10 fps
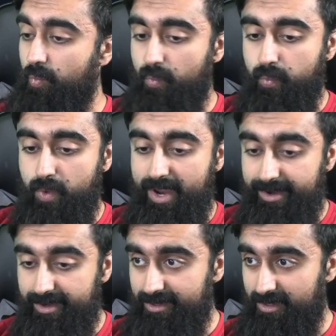
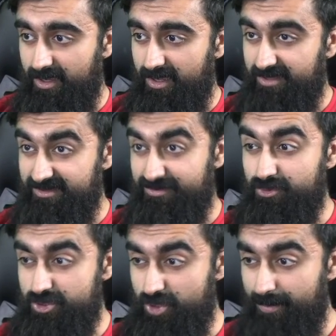where the
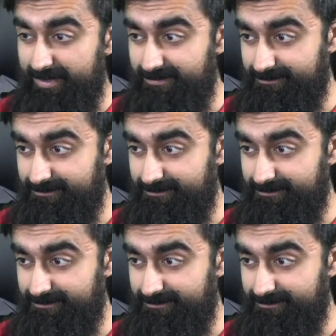futures open